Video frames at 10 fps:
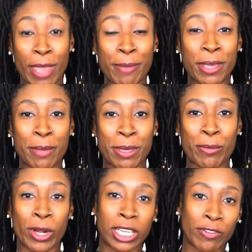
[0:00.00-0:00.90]
may be a bit
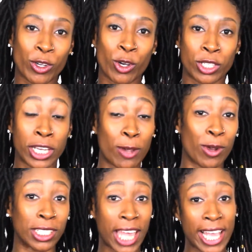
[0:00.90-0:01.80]
more difficult than they
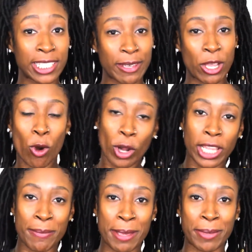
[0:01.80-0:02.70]
were last week or
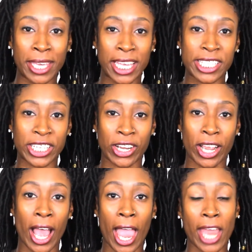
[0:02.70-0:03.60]
they may be
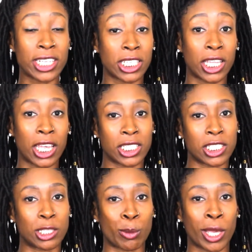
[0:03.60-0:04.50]
easier. I honestly think it
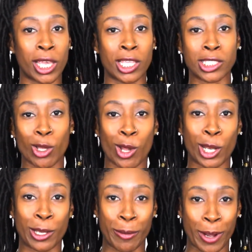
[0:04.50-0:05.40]
just depends on
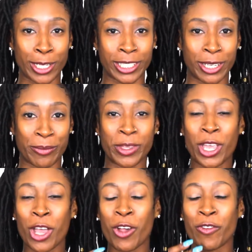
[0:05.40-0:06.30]
the person.
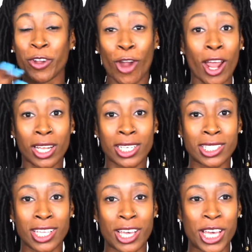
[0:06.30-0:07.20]
Regardless
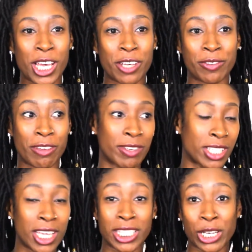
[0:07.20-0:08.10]
of if it's
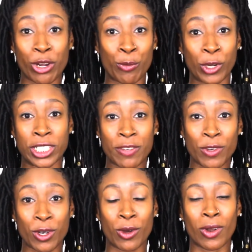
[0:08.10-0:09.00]
easier or more
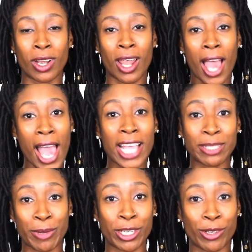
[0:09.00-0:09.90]
difficult, I
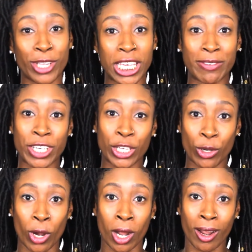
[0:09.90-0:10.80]
expect you to give it
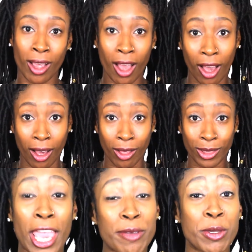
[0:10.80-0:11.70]
your
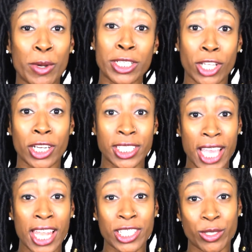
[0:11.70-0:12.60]
all. If you want to start the
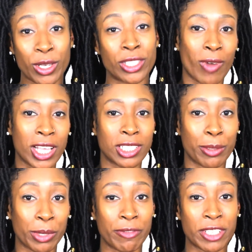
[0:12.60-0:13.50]
challenge, you can watch
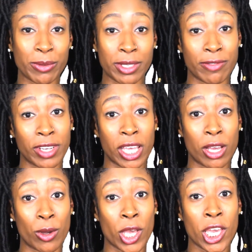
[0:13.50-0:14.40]
the previous week's
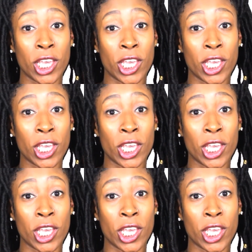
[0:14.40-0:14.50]
video